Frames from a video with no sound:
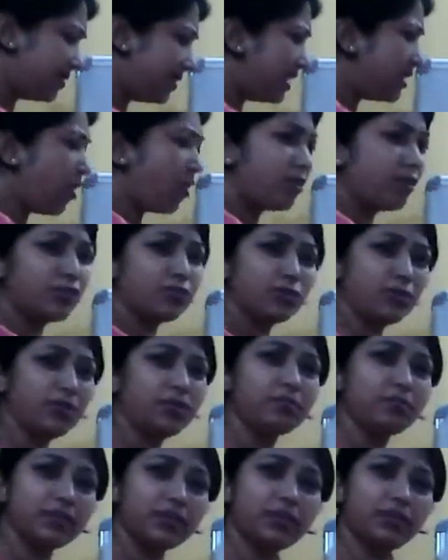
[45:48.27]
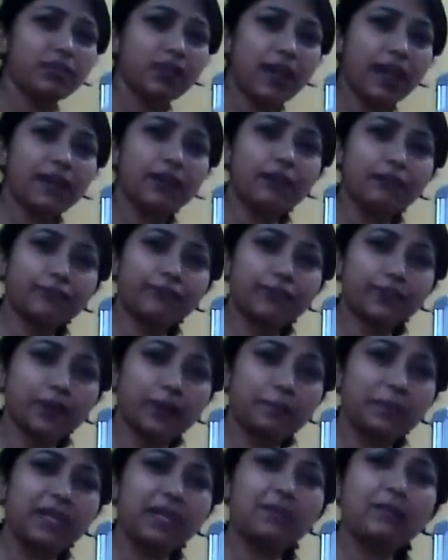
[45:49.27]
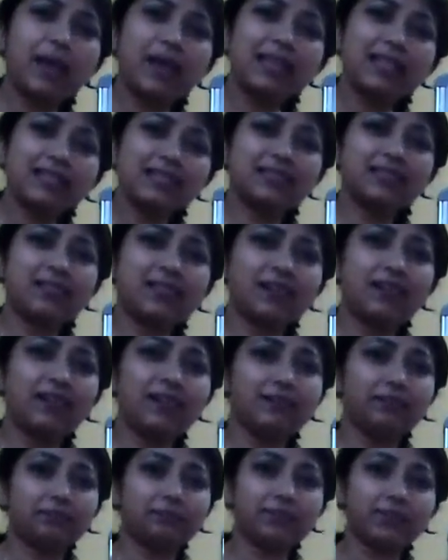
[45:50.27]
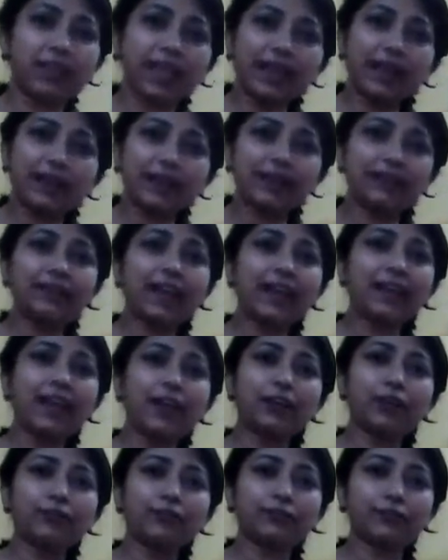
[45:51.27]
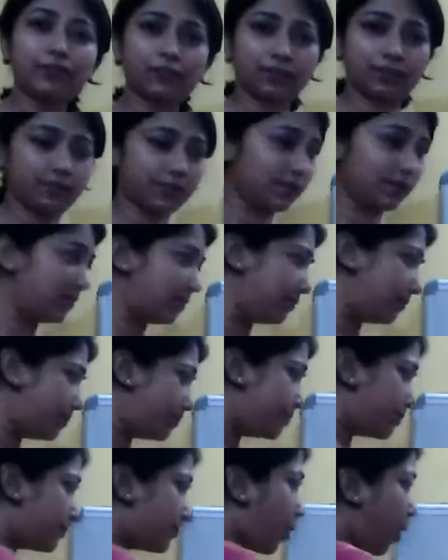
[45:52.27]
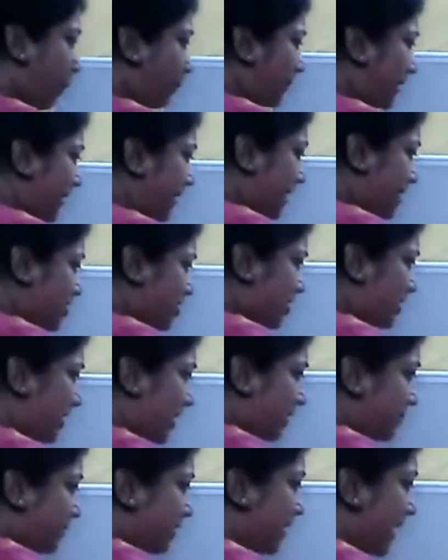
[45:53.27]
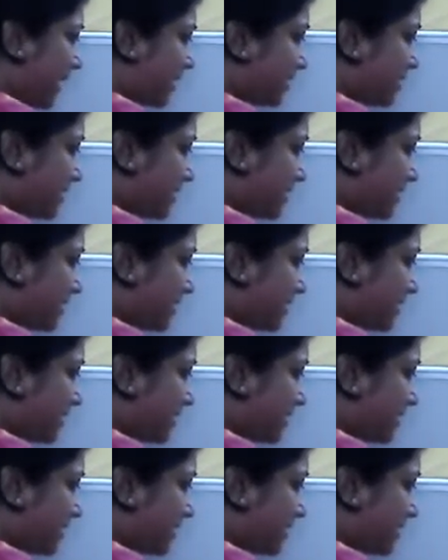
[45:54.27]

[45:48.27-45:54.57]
in order to kind of minimize the entire kind of complication, let me write